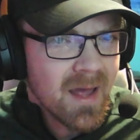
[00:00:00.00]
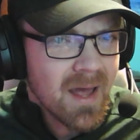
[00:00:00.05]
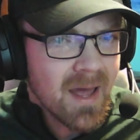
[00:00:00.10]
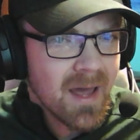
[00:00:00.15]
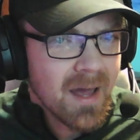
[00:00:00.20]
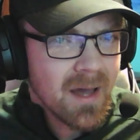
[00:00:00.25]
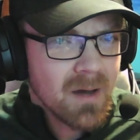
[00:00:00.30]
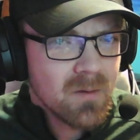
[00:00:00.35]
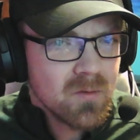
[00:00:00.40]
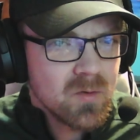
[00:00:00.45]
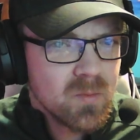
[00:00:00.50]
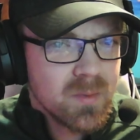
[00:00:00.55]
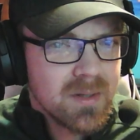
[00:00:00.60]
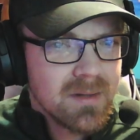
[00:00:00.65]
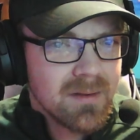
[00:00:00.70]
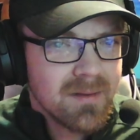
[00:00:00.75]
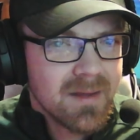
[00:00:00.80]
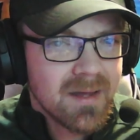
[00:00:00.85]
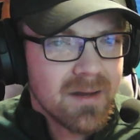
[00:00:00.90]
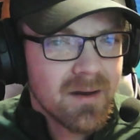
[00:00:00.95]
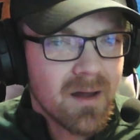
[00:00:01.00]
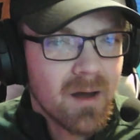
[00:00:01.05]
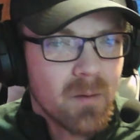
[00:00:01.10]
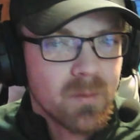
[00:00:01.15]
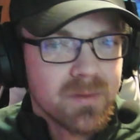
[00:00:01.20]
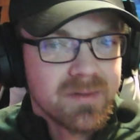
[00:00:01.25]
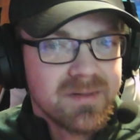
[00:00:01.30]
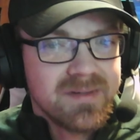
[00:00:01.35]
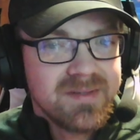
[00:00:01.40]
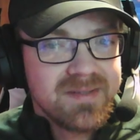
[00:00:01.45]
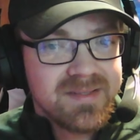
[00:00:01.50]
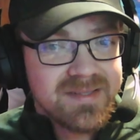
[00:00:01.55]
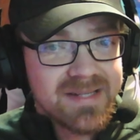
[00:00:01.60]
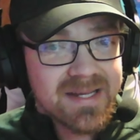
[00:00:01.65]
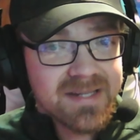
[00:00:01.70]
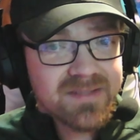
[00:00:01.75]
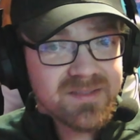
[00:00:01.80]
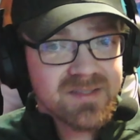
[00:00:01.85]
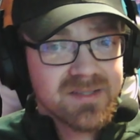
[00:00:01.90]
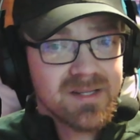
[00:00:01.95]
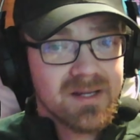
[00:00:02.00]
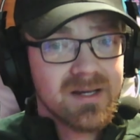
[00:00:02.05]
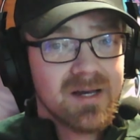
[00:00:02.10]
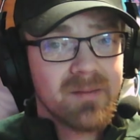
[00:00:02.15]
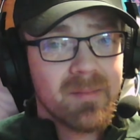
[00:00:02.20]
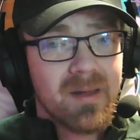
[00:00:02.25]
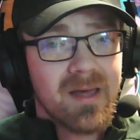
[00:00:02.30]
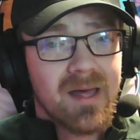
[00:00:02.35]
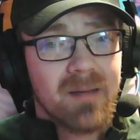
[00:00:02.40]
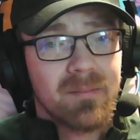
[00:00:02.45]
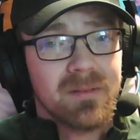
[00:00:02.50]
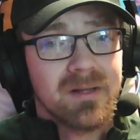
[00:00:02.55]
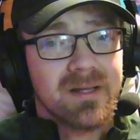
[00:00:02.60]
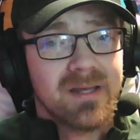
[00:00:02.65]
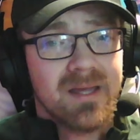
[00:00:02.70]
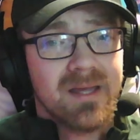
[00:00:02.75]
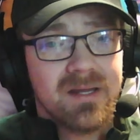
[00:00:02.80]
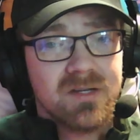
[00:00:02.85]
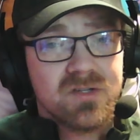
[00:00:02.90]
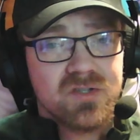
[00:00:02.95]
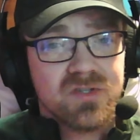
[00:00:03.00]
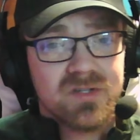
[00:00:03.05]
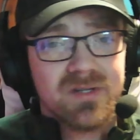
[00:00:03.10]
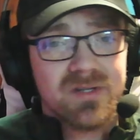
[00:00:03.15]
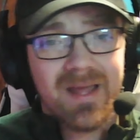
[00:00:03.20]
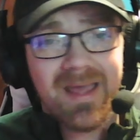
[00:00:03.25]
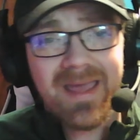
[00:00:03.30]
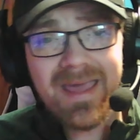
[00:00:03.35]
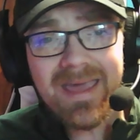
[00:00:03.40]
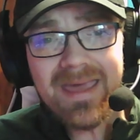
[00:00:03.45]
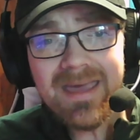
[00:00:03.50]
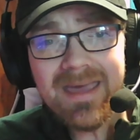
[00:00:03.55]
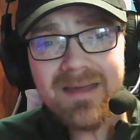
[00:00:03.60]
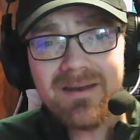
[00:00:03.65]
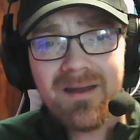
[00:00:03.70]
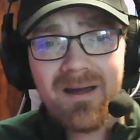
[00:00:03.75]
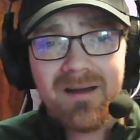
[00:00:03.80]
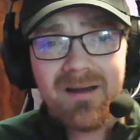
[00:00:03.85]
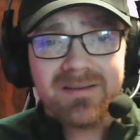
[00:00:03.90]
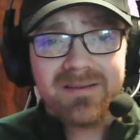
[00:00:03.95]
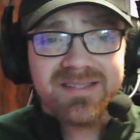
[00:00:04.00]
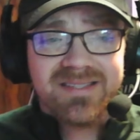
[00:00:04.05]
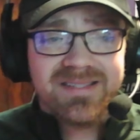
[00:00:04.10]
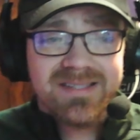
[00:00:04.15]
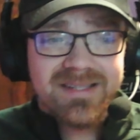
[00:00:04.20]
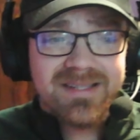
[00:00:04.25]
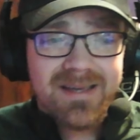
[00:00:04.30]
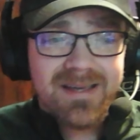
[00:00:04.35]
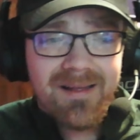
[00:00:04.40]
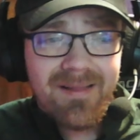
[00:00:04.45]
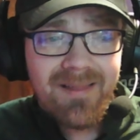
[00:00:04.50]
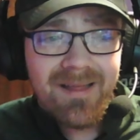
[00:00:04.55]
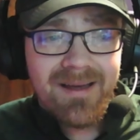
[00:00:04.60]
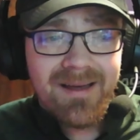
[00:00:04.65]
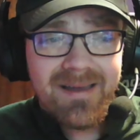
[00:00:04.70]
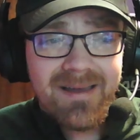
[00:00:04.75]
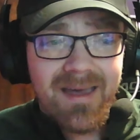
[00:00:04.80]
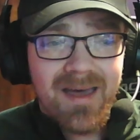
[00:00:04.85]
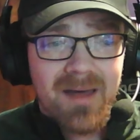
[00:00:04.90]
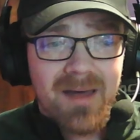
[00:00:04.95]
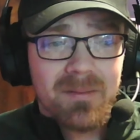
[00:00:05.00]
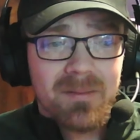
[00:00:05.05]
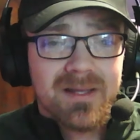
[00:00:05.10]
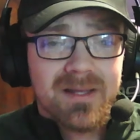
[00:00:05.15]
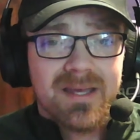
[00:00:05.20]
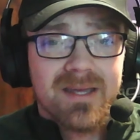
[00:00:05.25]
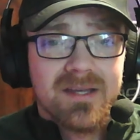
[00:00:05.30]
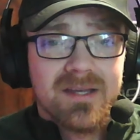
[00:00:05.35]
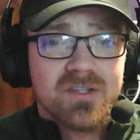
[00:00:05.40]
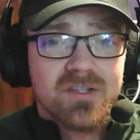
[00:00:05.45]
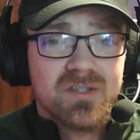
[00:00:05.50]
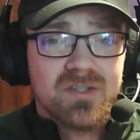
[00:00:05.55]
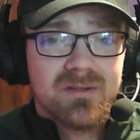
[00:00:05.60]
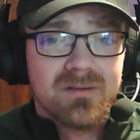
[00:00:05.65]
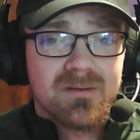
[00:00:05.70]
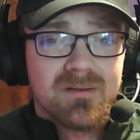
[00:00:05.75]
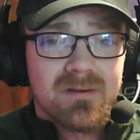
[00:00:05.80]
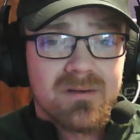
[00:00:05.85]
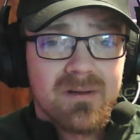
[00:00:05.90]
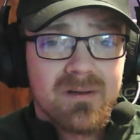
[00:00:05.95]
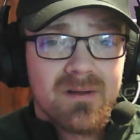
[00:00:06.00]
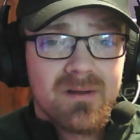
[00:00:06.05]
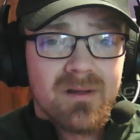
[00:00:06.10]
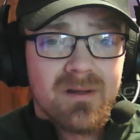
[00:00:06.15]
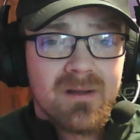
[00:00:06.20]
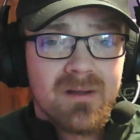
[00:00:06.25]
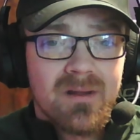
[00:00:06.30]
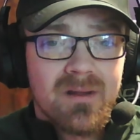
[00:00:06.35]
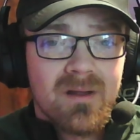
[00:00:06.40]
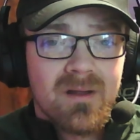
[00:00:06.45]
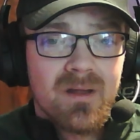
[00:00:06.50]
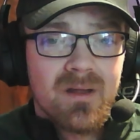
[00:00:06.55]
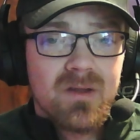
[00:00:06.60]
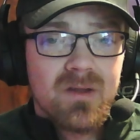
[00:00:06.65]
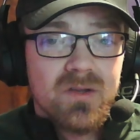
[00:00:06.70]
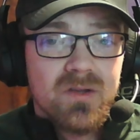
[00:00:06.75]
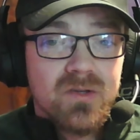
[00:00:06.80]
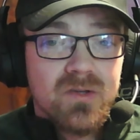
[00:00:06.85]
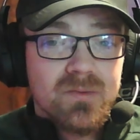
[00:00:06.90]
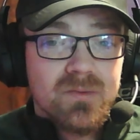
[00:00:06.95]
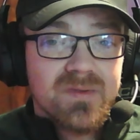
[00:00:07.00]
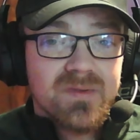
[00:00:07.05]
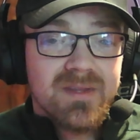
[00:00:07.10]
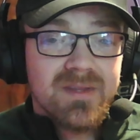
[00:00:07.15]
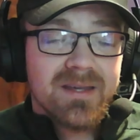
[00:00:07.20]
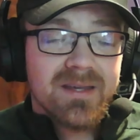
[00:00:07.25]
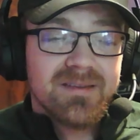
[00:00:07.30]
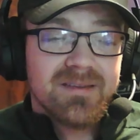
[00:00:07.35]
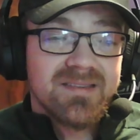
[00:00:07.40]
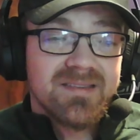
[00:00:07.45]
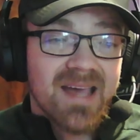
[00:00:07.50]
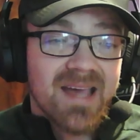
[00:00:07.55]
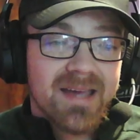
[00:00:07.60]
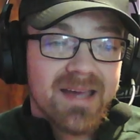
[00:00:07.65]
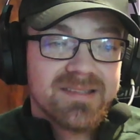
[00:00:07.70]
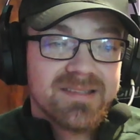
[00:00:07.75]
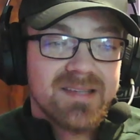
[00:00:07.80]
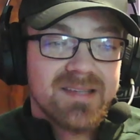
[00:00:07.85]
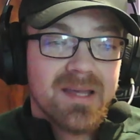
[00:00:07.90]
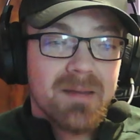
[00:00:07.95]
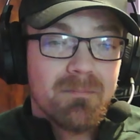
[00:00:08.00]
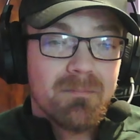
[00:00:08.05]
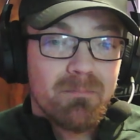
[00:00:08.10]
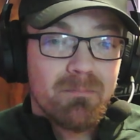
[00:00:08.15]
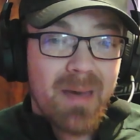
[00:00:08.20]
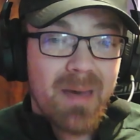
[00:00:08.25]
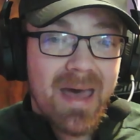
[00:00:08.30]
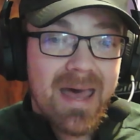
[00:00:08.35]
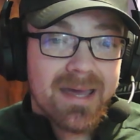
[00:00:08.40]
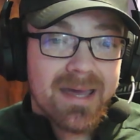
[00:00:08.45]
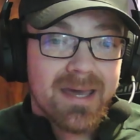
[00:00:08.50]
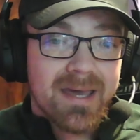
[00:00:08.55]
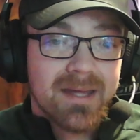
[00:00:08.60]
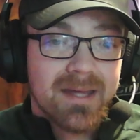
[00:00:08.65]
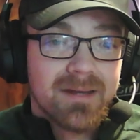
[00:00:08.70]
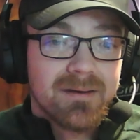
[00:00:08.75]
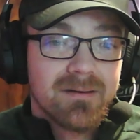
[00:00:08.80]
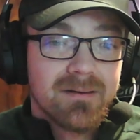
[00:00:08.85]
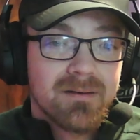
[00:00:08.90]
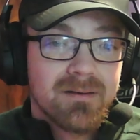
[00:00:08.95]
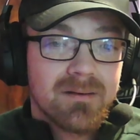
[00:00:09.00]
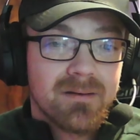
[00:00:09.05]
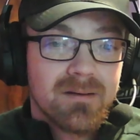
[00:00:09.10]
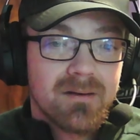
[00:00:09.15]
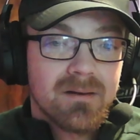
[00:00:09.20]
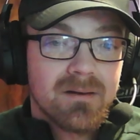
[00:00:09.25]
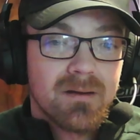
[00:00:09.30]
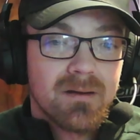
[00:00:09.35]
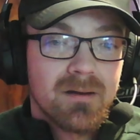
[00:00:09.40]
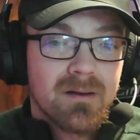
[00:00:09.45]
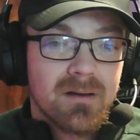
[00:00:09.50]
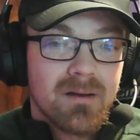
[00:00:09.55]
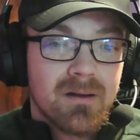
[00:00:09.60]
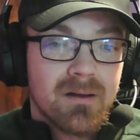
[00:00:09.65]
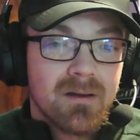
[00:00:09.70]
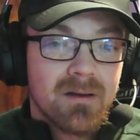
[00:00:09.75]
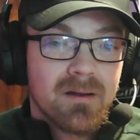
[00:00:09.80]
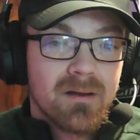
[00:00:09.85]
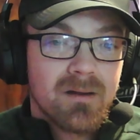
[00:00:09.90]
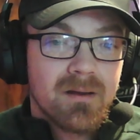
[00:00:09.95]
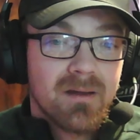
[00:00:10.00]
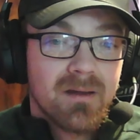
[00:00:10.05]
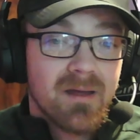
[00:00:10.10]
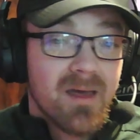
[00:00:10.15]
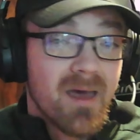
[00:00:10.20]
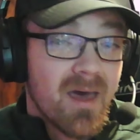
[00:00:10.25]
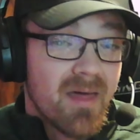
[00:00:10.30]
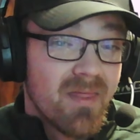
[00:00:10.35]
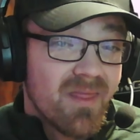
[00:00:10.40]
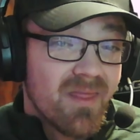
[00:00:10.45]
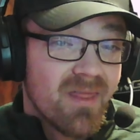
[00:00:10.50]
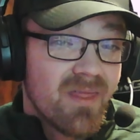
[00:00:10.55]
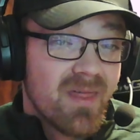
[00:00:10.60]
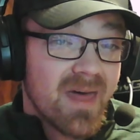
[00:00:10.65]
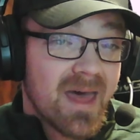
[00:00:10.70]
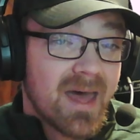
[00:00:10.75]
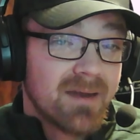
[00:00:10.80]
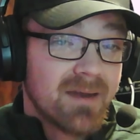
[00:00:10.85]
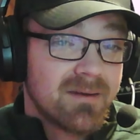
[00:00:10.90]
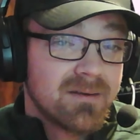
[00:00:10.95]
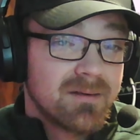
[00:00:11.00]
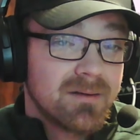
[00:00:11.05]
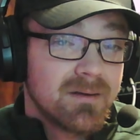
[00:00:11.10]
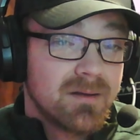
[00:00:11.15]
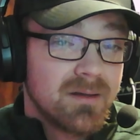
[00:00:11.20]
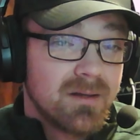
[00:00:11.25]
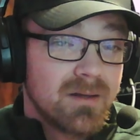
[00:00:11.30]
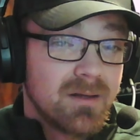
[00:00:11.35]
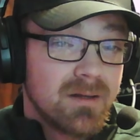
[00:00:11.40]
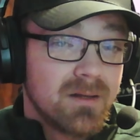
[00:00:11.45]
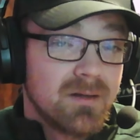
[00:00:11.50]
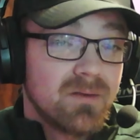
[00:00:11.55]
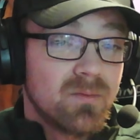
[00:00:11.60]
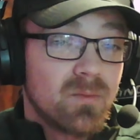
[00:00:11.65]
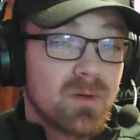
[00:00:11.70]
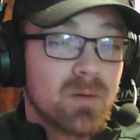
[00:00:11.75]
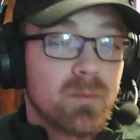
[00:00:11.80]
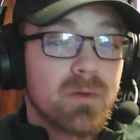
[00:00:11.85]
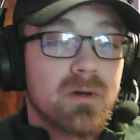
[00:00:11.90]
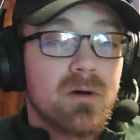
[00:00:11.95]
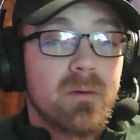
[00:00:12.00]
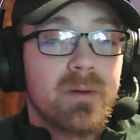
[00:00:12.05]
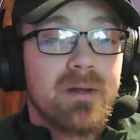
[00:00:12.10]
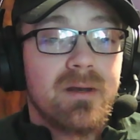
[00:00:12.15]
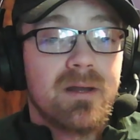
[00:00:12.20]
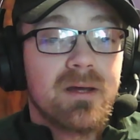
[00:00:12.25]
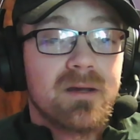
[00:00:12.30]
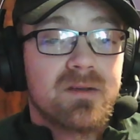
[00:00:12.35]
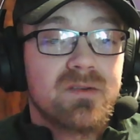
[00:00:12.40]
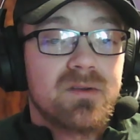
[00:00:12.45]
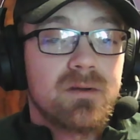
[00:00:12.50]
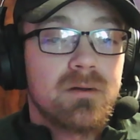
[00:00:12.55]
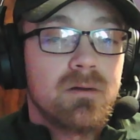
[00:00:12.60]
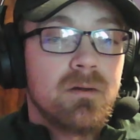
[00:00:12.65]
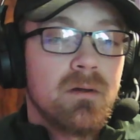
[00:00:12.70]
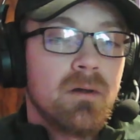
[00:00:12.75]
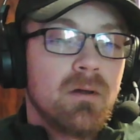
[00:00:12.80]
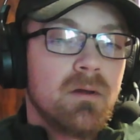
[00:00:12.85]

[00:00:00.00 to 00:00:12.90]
how do we let our desktop application and our CLI application use the exact same backend? And that is where we're going next.